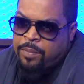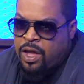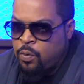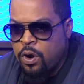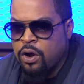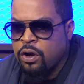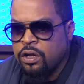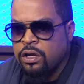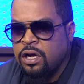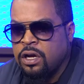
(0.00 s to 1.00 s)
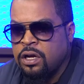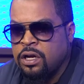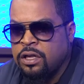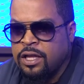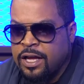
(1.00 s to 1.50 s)
may work
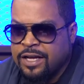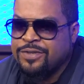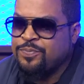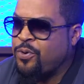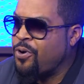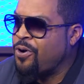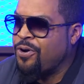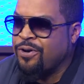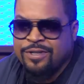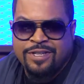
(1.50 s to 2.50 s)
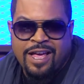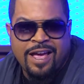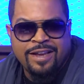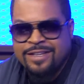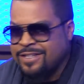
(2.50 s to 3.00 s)
unless Paul is
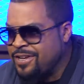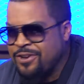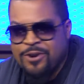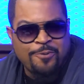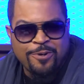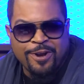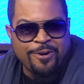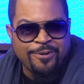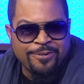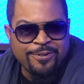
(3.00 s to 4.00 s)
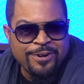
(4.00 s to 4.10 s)
hiding his ego we don't